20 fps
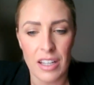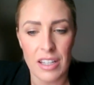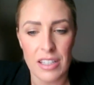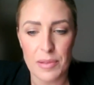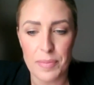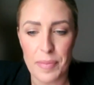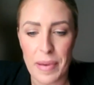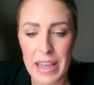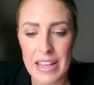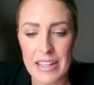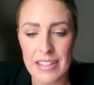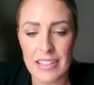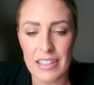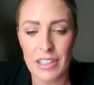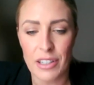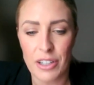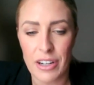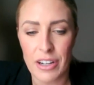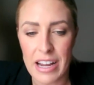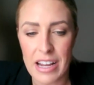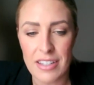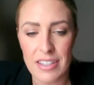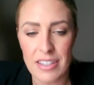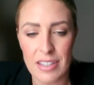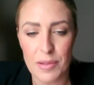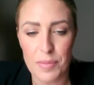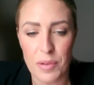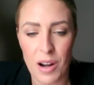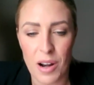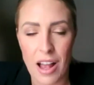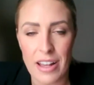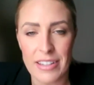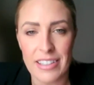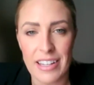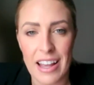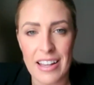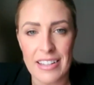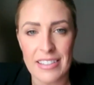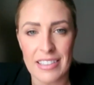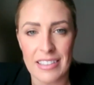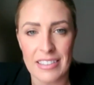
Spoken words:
space and grace to process